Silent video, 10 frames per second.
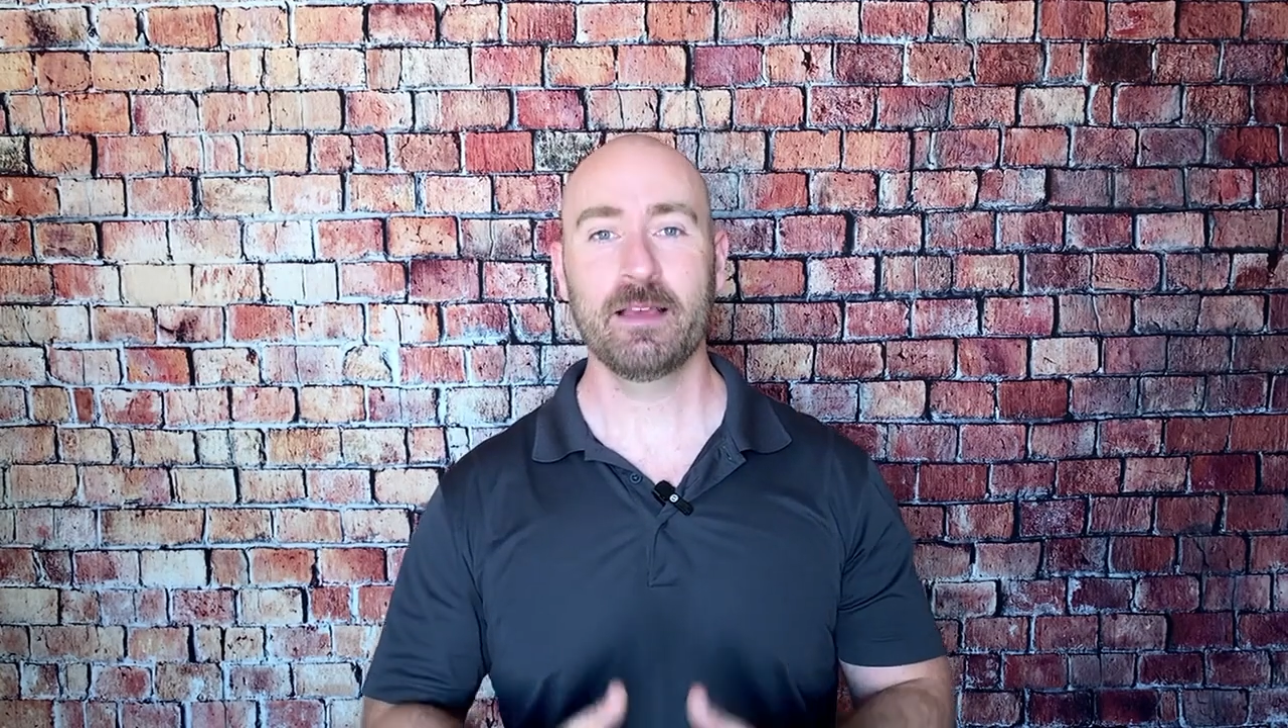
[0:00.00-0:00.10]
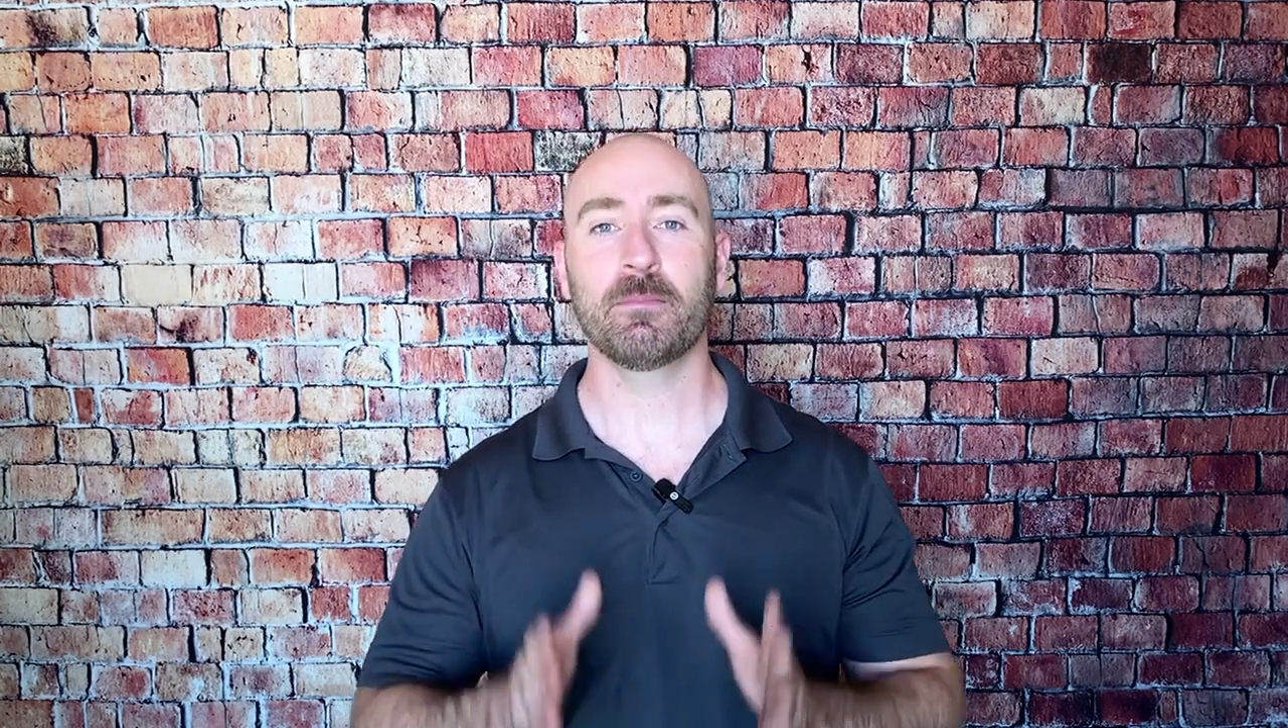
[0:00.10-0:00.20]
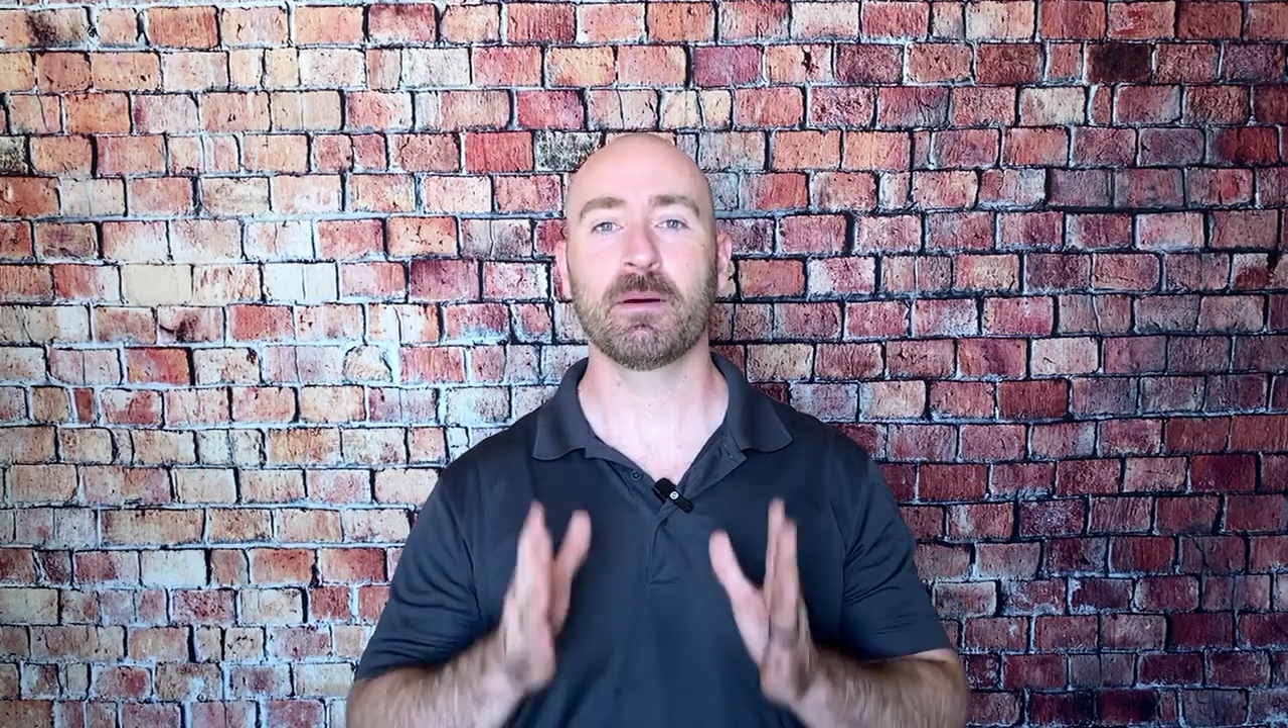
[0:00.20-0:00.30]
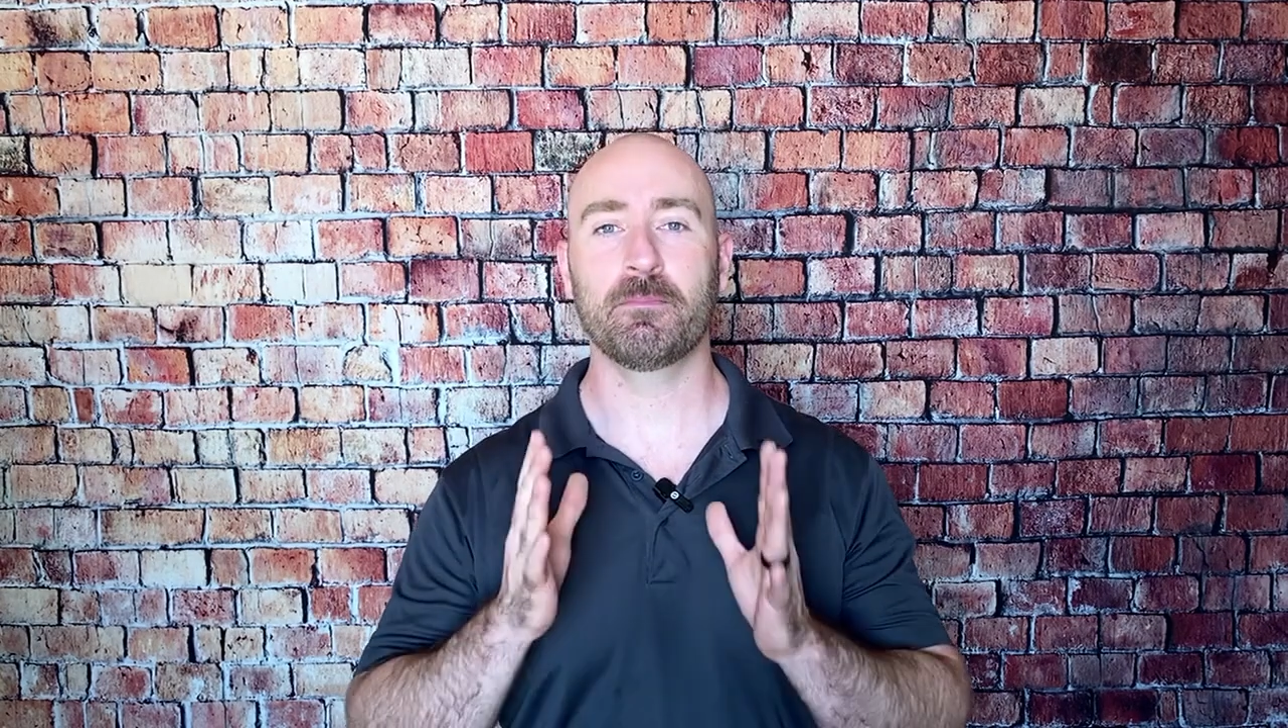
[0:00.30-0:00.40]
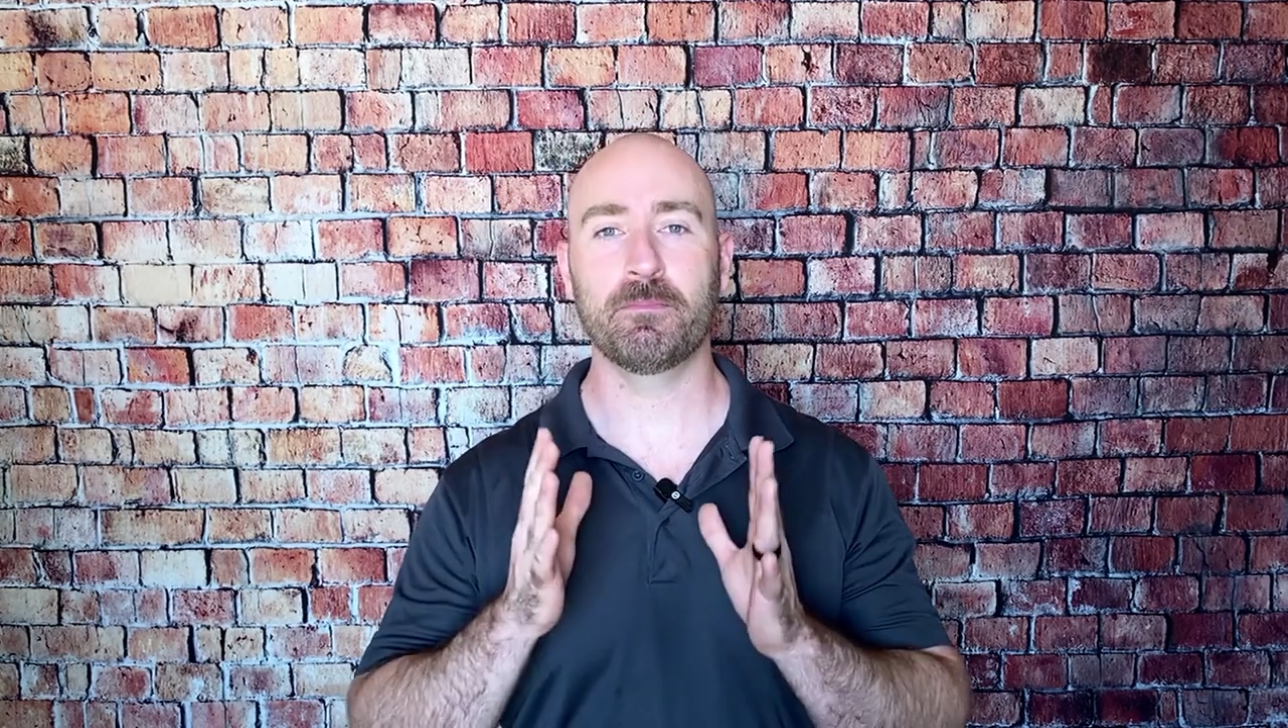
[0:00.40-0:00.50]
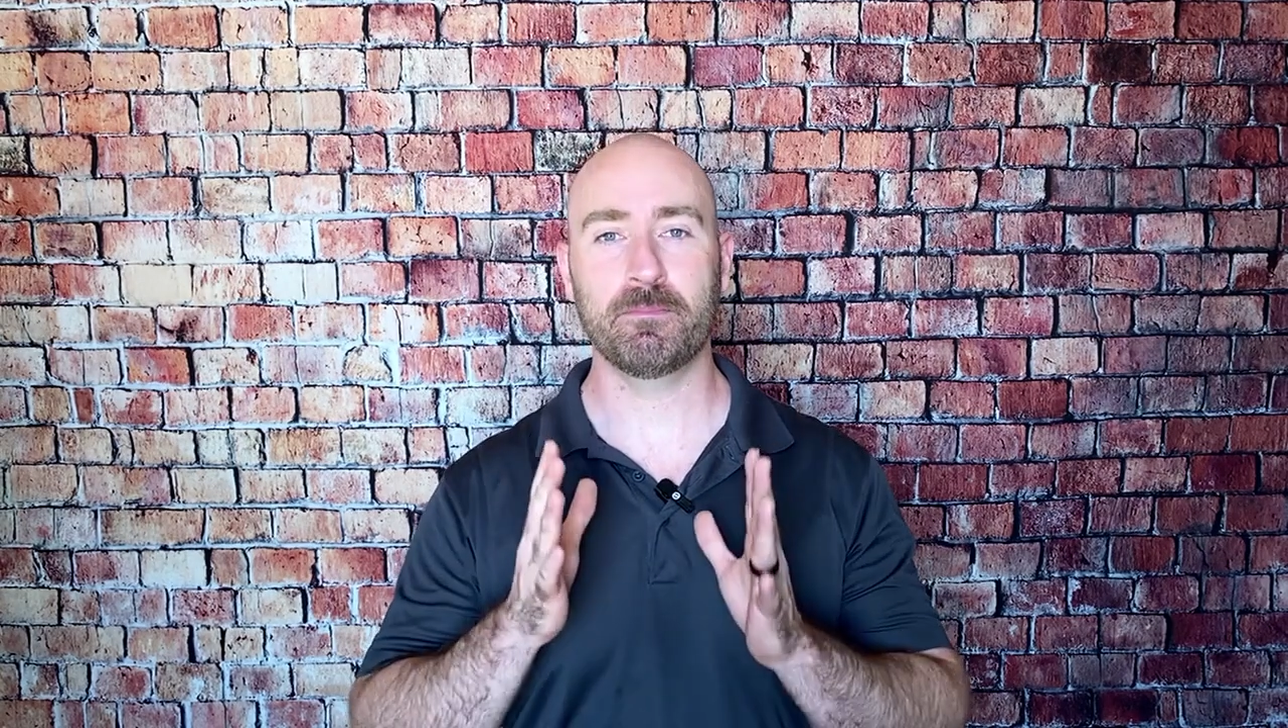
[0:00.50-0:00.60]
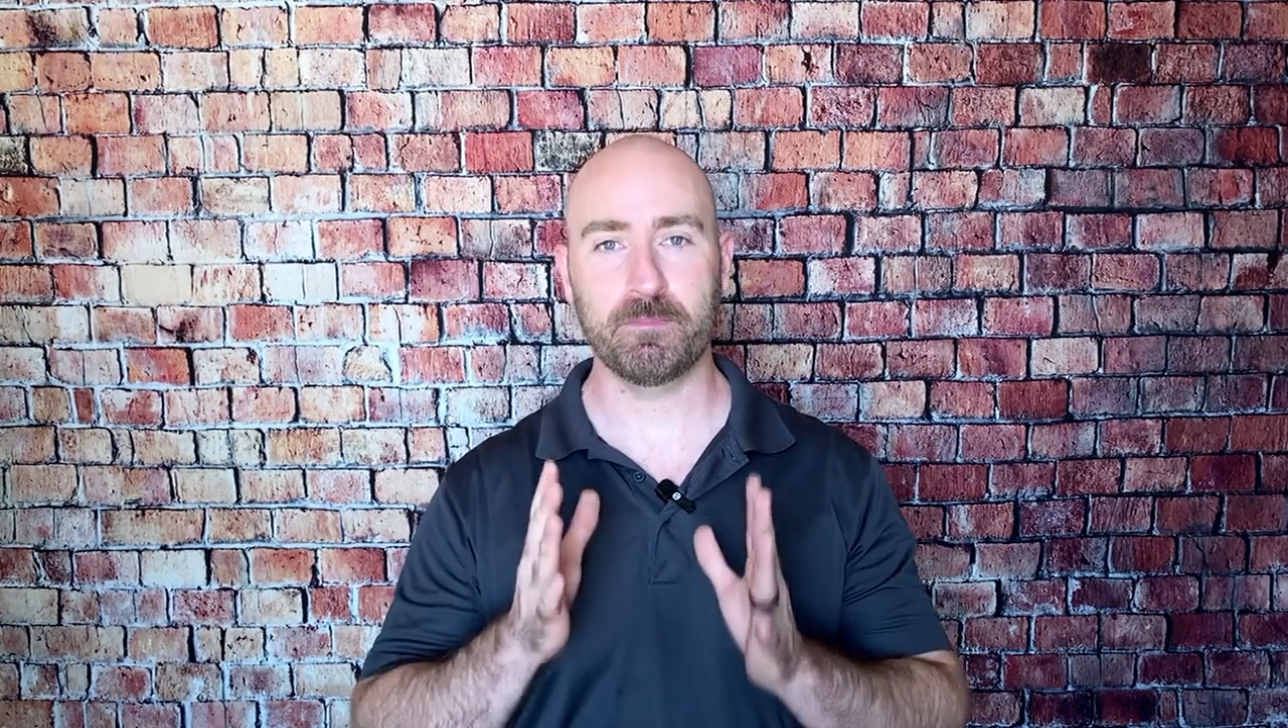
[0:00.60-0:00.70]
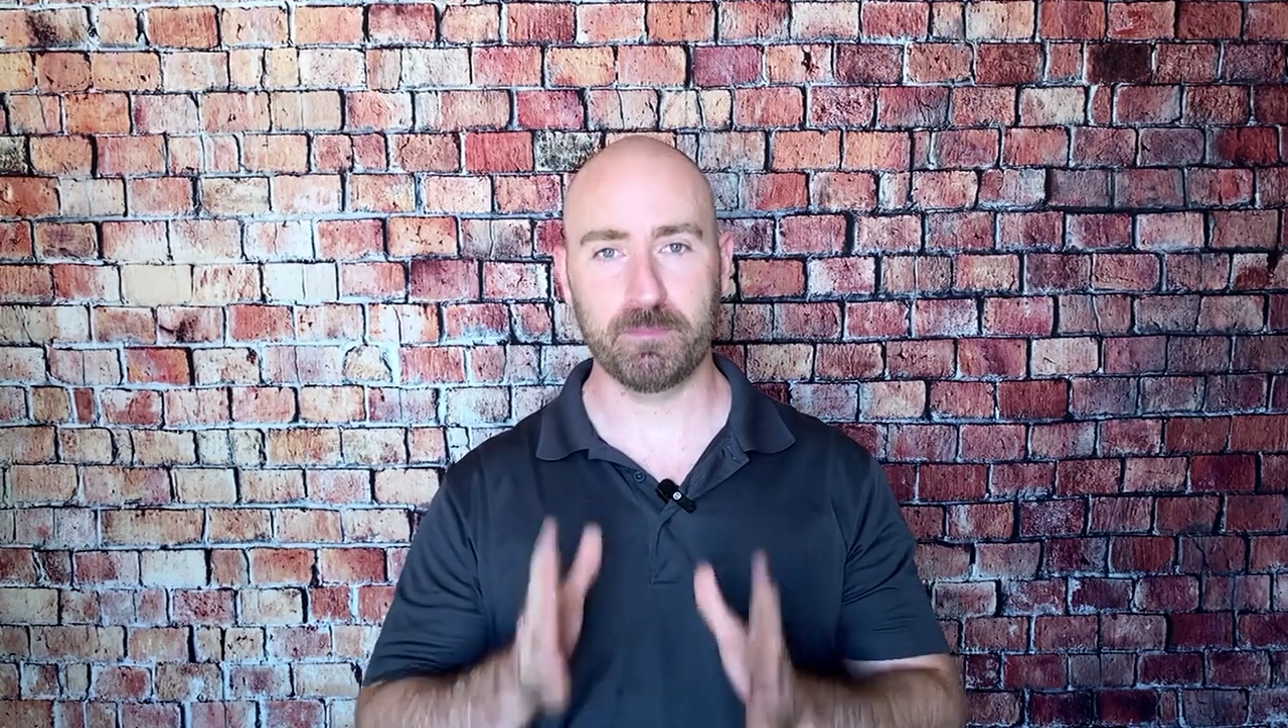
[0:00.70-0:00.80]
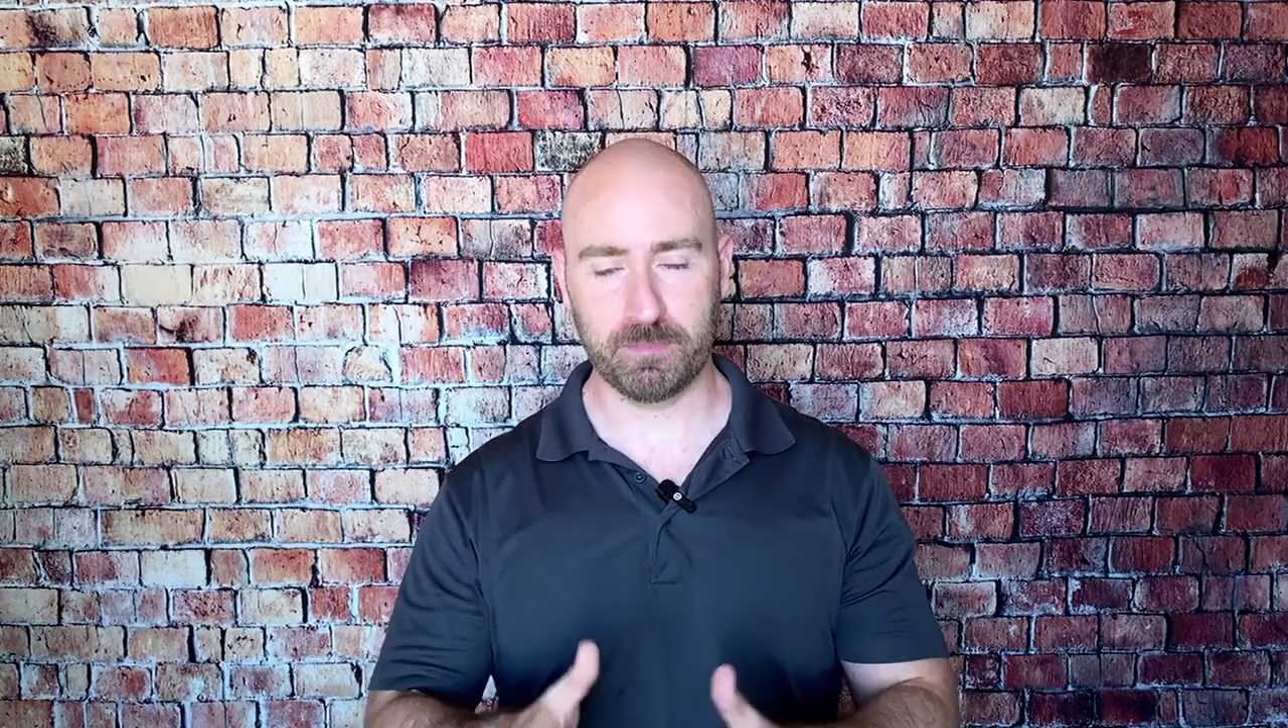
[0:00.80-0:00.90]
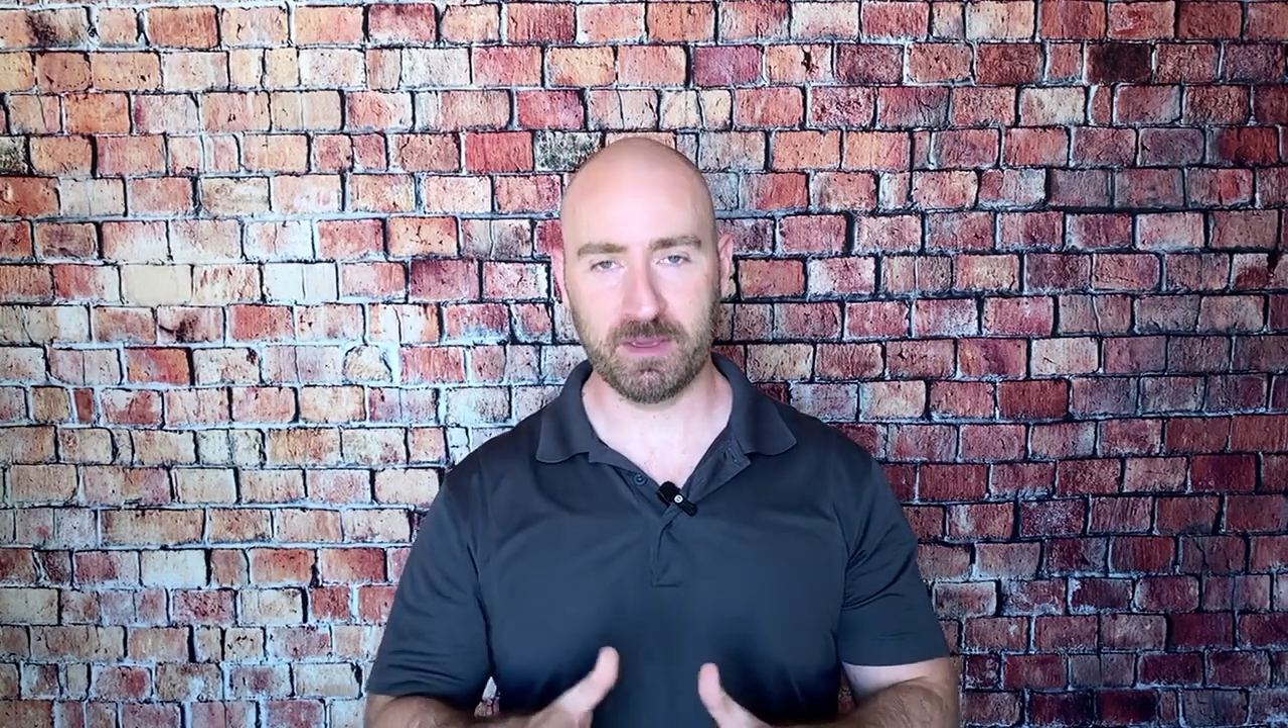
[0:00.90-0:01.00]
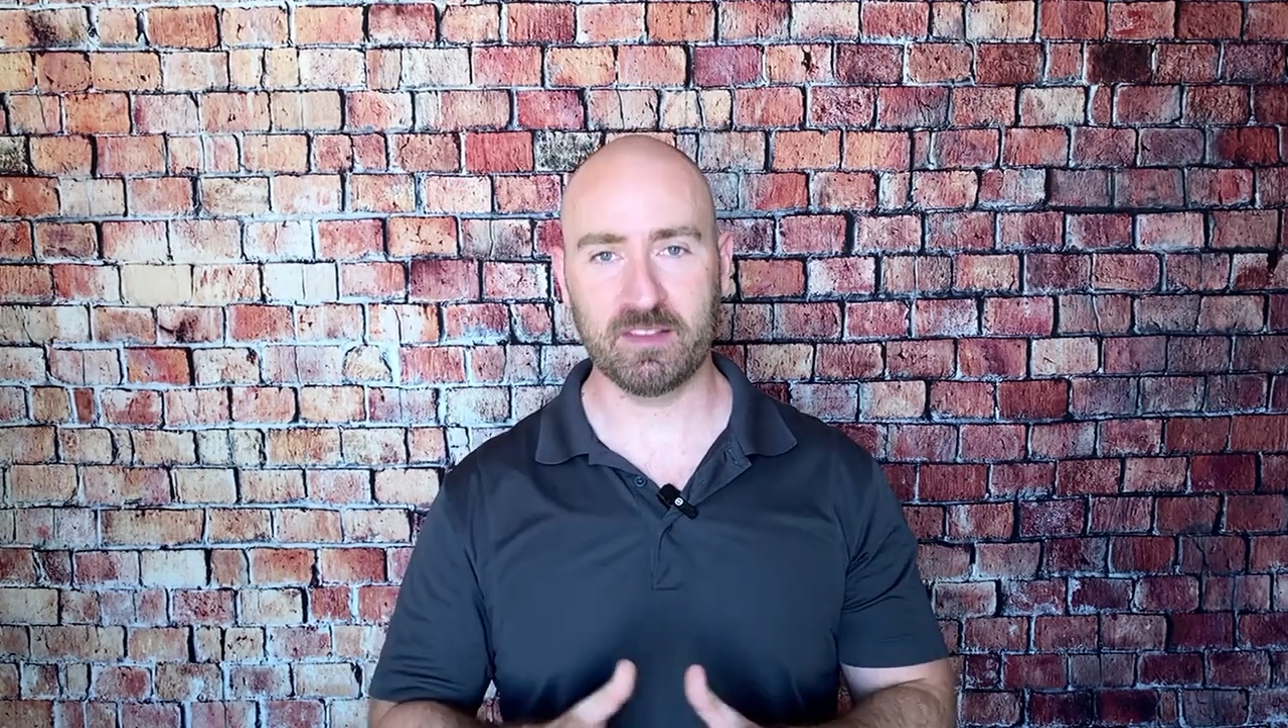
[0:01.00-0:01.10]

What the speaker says: but be